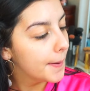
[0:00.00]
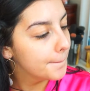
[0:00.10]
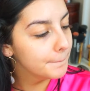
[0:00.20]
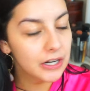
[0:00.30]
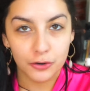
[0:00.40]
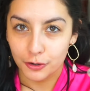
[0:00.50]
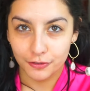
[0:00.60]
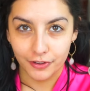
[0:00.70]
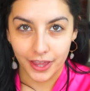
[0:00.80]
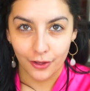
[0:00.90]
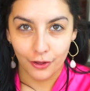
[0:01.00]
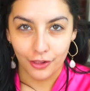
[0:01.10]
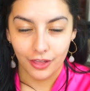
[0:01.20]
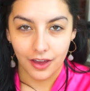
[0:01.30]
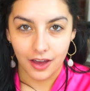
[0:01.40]
Mineral
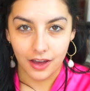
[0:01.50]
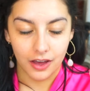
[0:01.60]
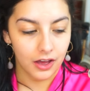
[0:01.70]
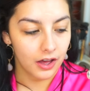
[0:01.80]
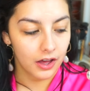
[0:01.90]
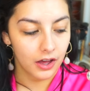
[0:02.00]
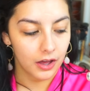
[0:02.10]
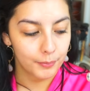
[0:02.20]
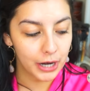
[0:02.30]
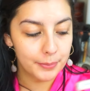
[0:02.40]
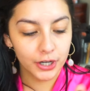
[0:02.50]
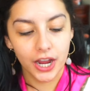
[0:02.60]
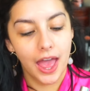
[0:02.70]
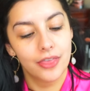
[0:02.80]
Veil primer,